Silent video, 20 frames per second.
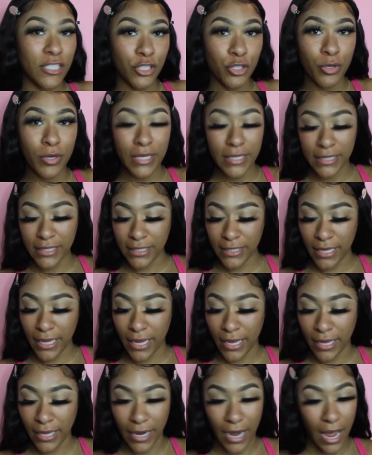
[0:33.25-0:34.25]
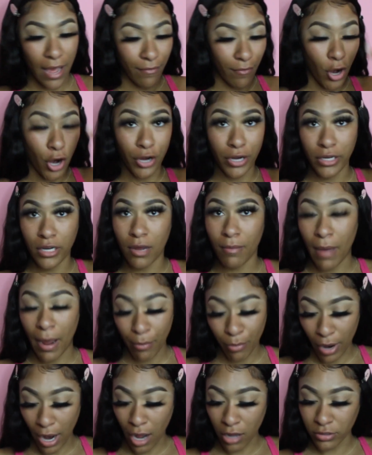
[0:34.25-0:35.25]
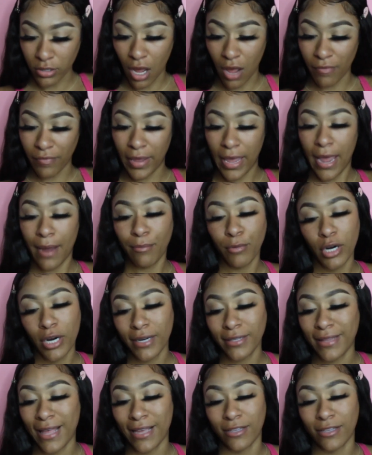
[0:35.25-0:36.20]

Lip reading: as you can see, and I've already done my brows off camera.